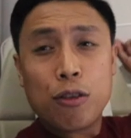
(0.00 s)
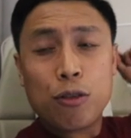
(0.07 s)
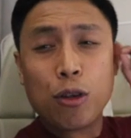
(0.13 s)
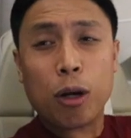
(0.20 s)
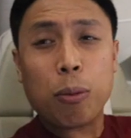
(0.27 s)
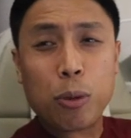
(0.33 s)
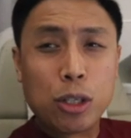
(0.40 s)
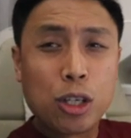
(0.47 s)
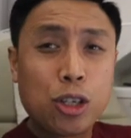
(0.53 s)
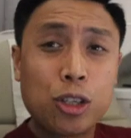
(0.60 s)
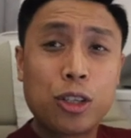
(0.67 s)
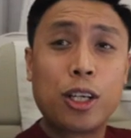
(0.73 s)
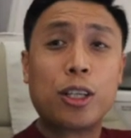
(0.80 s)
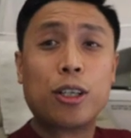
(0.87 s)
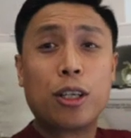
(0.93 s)
If you're a position
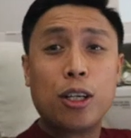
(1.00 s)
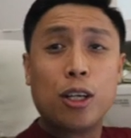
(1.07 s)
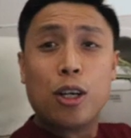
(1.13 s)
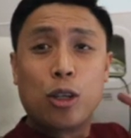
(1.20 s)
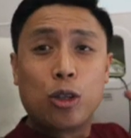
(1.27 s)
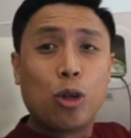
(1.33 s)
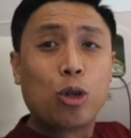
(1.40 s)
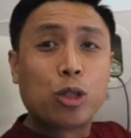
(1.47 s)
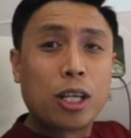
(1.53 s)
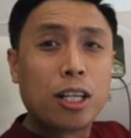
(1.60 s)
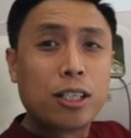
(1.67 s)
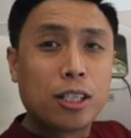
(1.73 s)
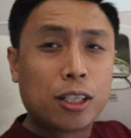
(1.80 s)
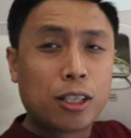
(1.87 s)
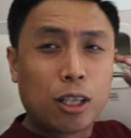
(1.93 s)
trader, no
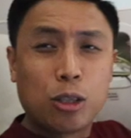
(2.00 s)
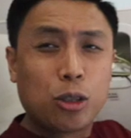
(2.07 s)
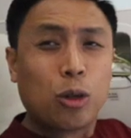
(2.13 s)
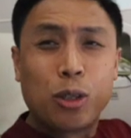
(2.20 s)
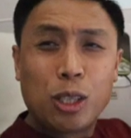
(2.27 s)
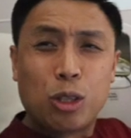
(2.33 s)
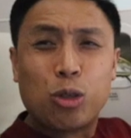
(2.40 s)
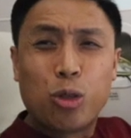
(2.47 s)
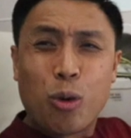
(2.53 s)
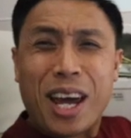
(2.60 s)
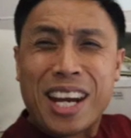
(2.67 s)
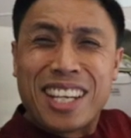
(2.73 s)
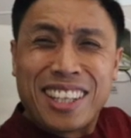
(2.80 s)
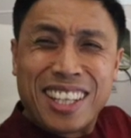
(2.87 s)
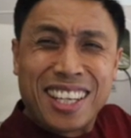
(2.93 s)
sell signal, you don't need to do
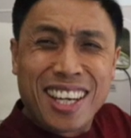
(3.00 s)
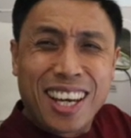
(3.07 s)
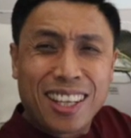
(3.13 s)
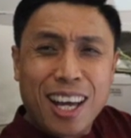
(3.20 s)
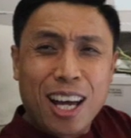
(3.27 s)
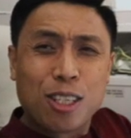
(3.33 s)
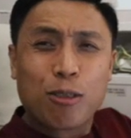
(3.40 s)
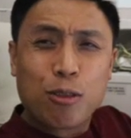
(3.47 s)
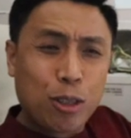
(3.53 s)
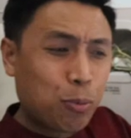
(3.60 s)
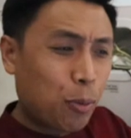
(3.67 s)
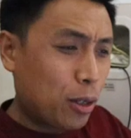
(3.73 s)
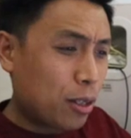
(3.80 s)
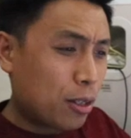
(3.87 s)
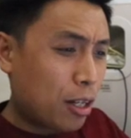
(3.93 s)
anything yet as of this
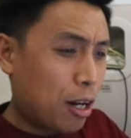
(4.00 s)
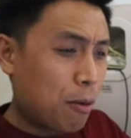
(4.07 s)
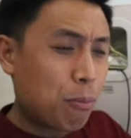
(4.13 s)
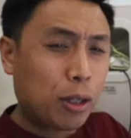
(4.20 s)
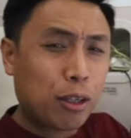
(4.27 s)
point in time.